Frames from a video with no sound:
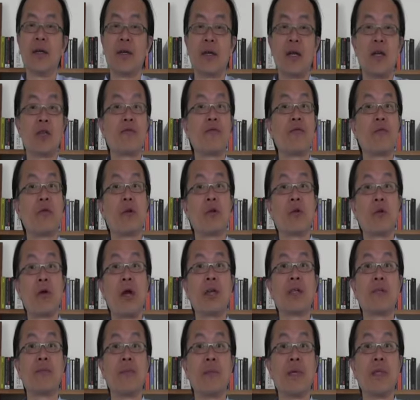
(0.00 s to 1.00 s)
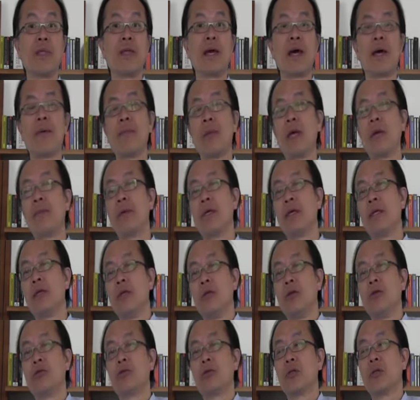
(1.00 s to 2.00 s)
Cash for grass means that maybe
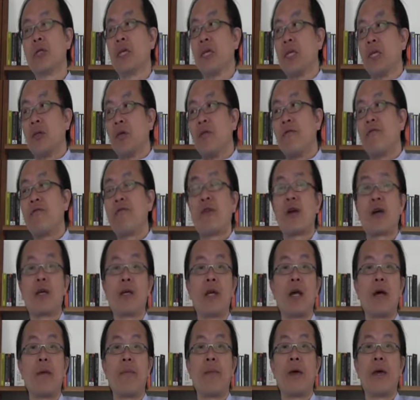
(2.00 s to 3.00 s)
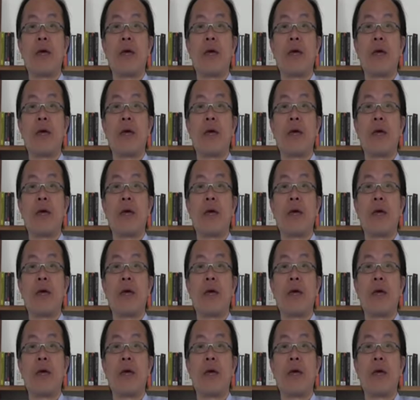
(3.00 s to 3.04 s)
initially in your front yard,